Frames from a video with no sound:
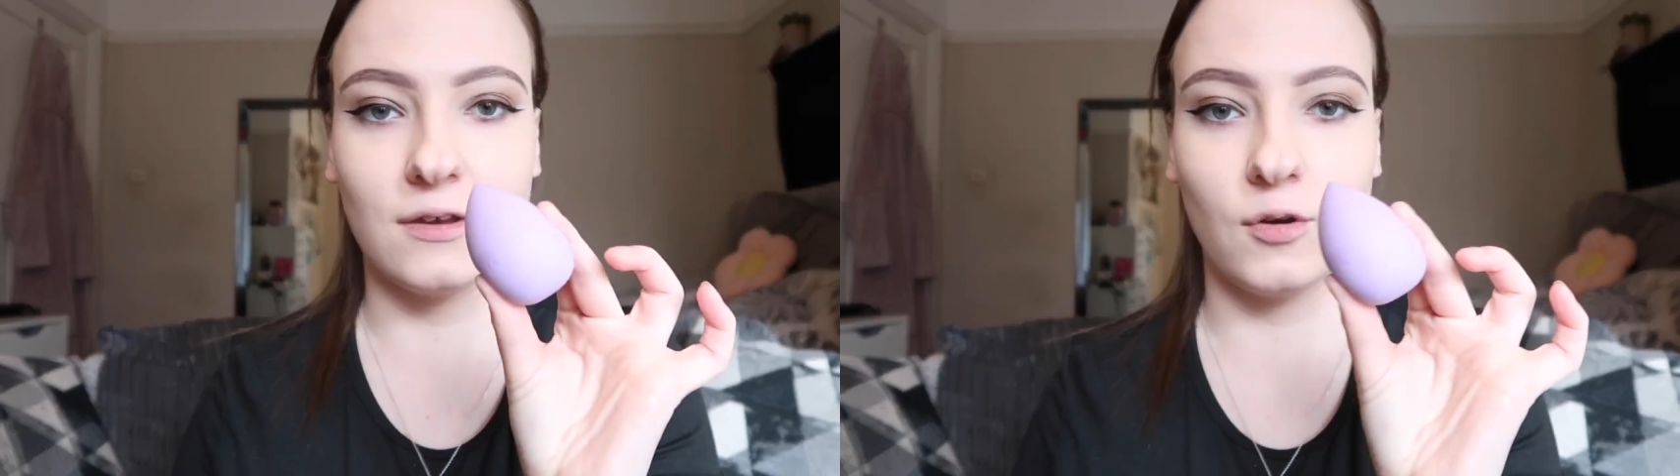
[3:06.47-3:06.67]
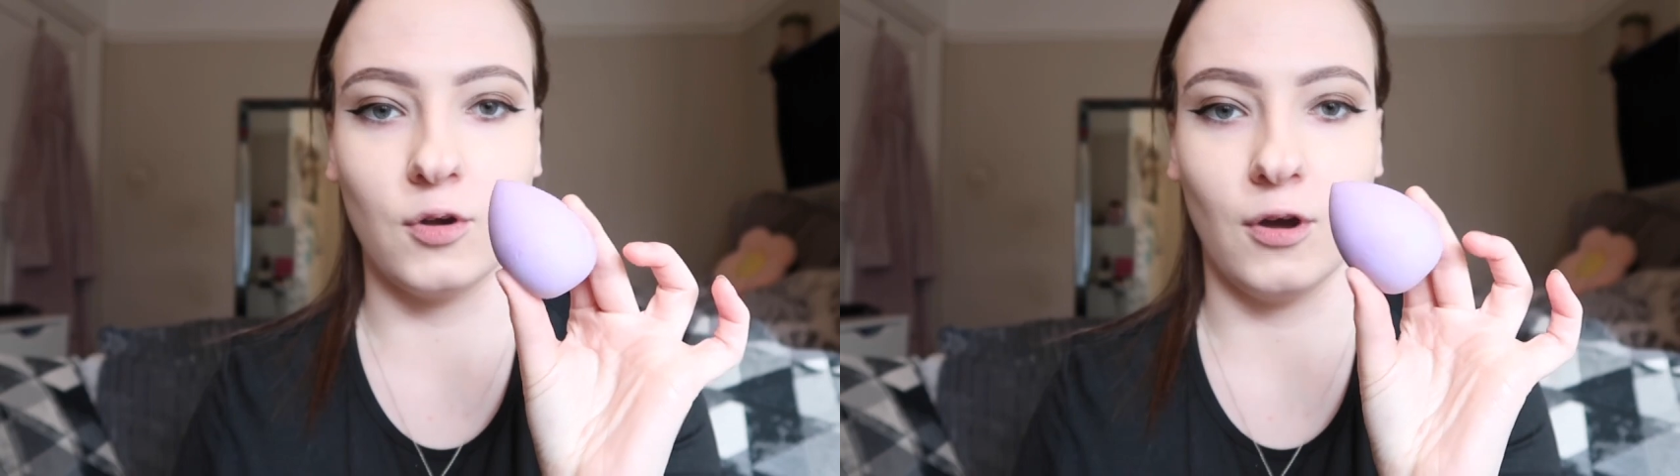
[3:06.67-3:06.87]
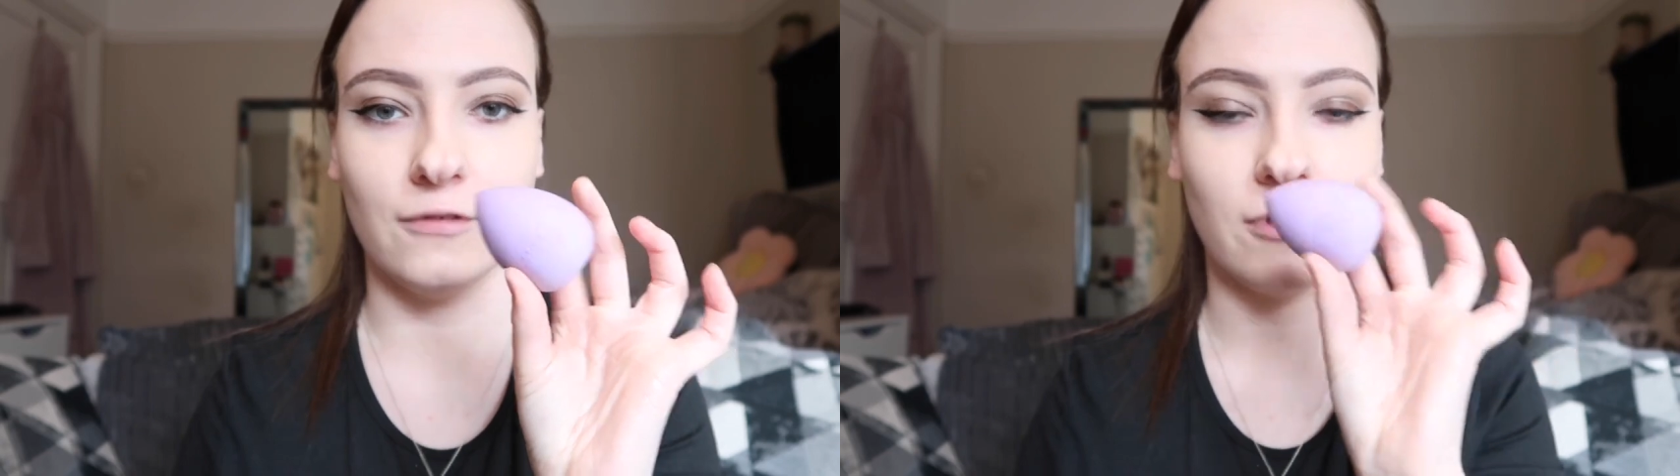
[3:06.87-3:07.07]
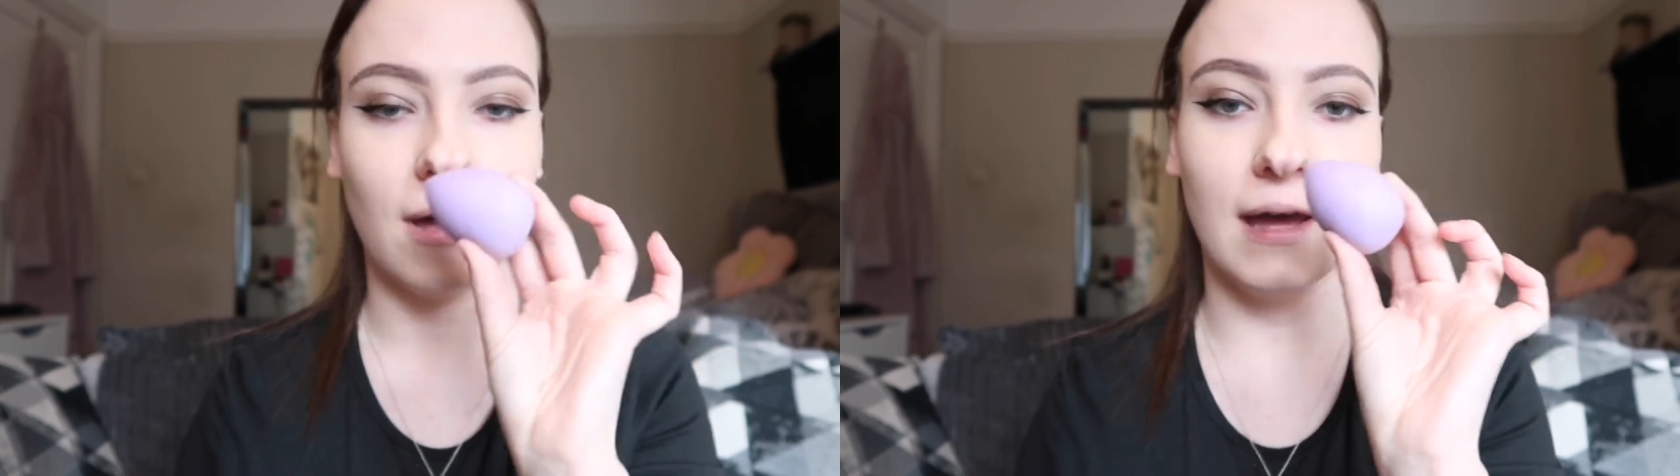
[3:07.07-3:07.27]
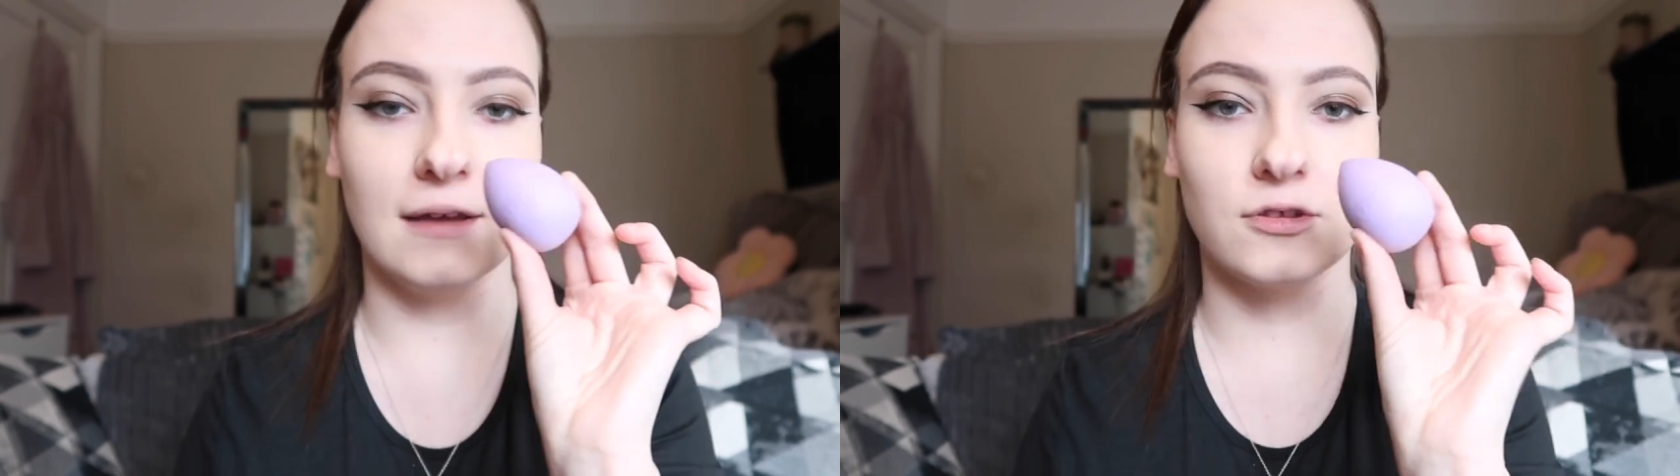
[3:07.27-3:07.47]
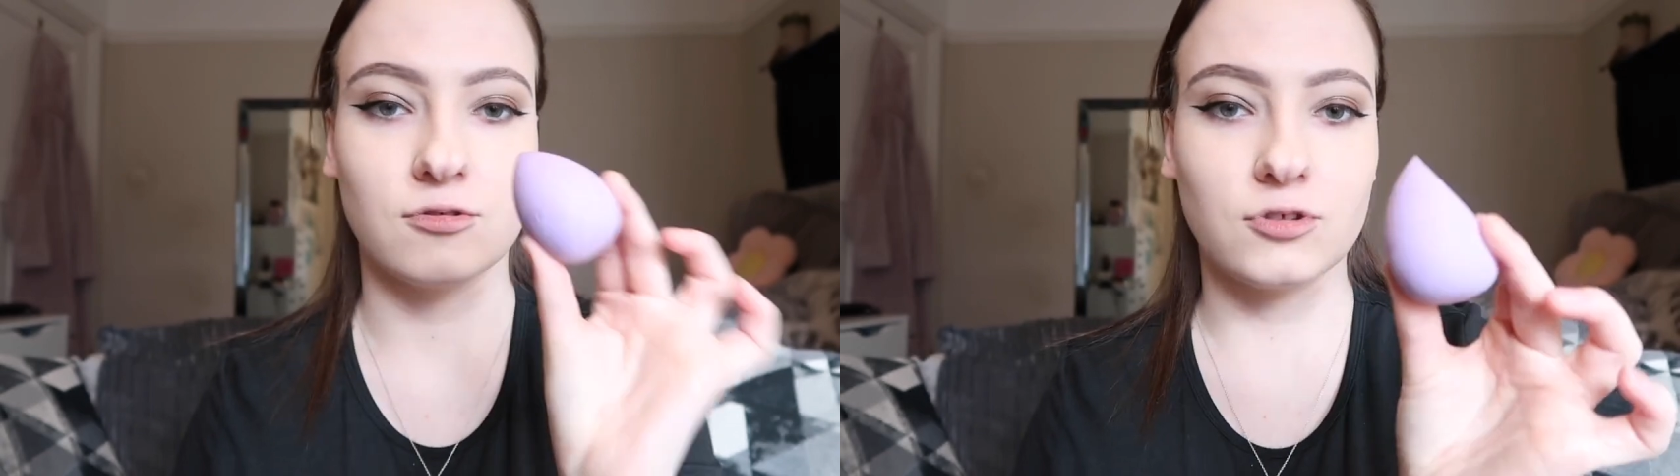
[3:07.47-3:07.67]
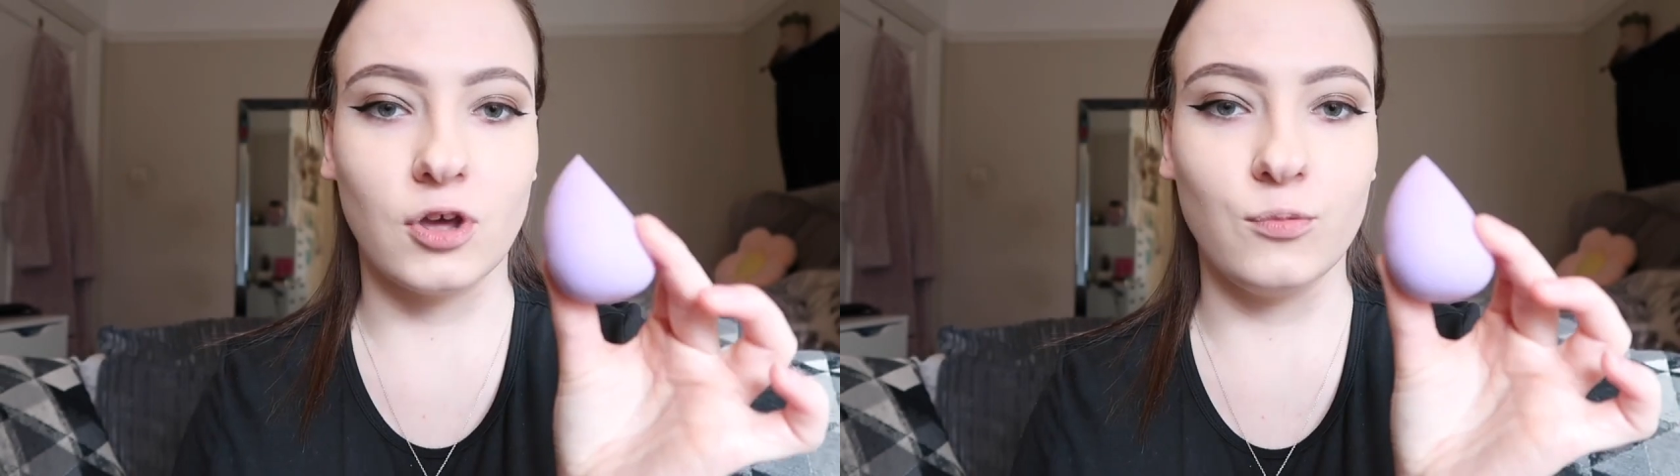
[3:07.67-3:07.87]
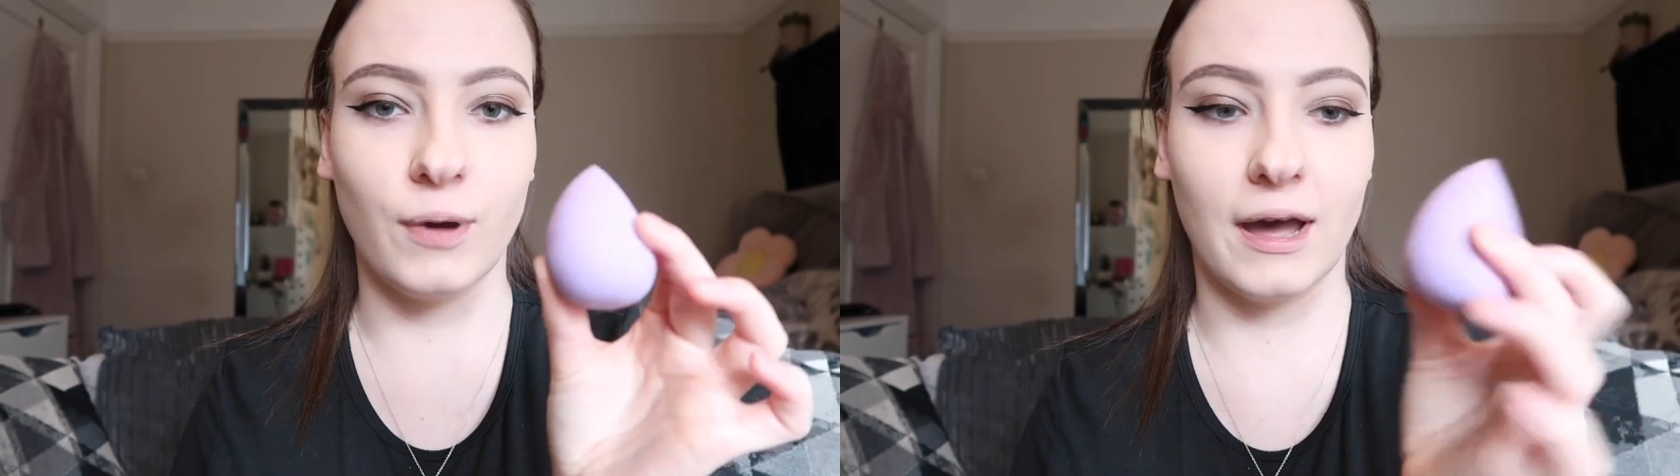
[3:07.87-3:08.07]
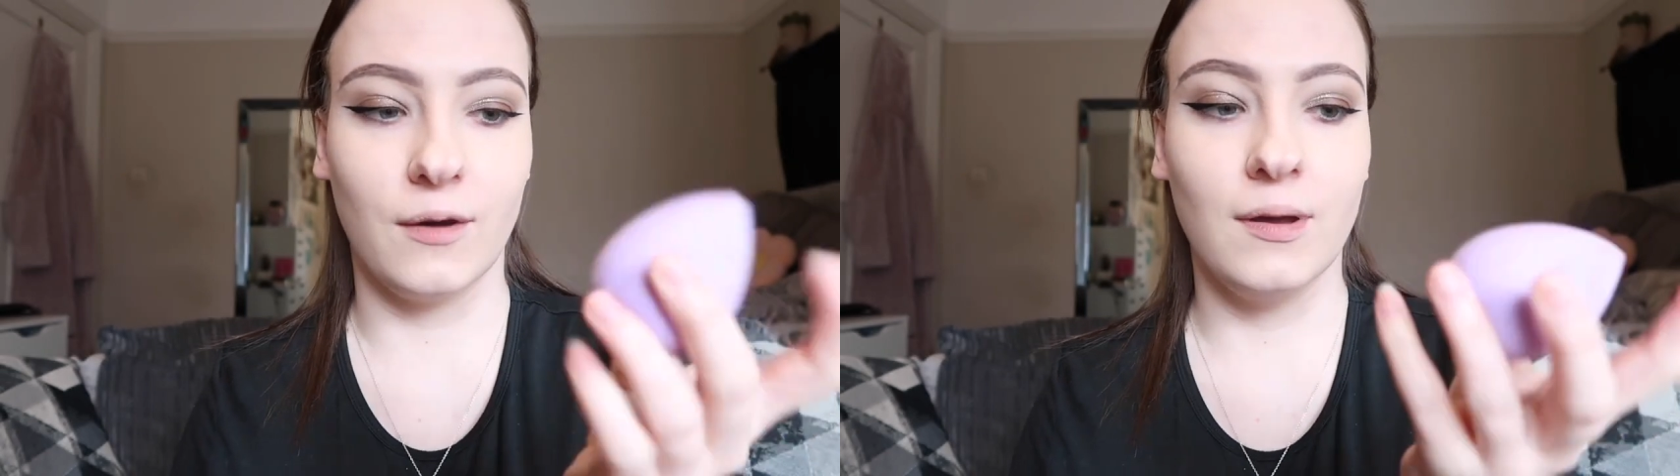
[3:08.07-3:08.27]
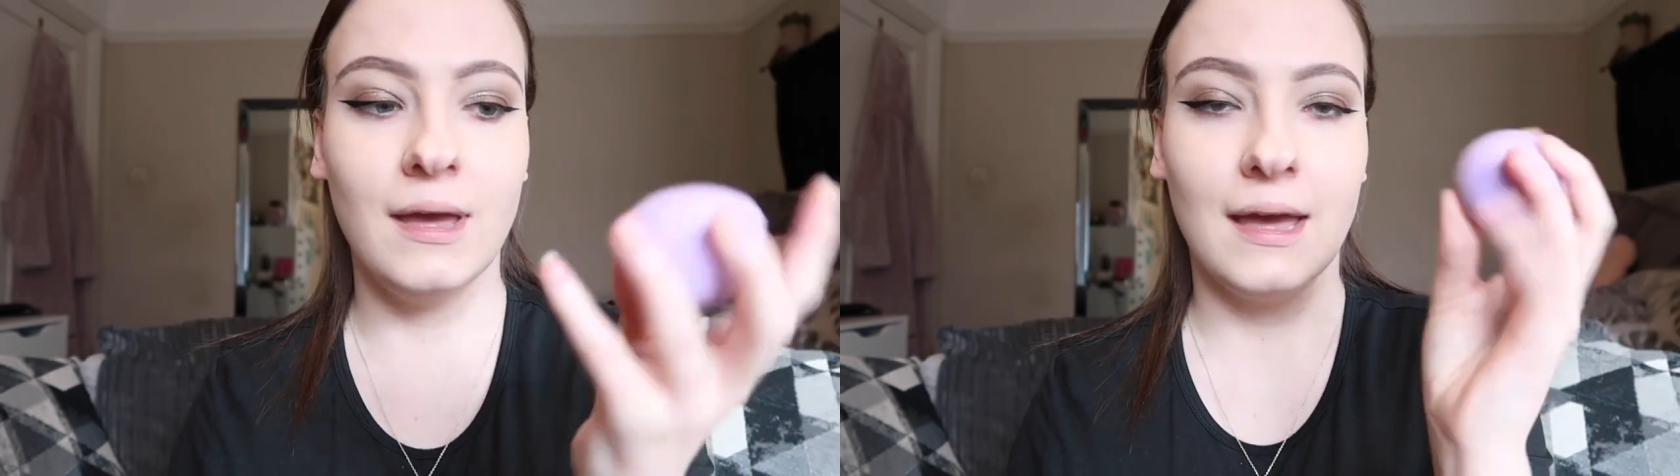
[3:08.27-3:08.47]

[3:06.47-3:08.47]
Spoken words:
corner of your eyes so well,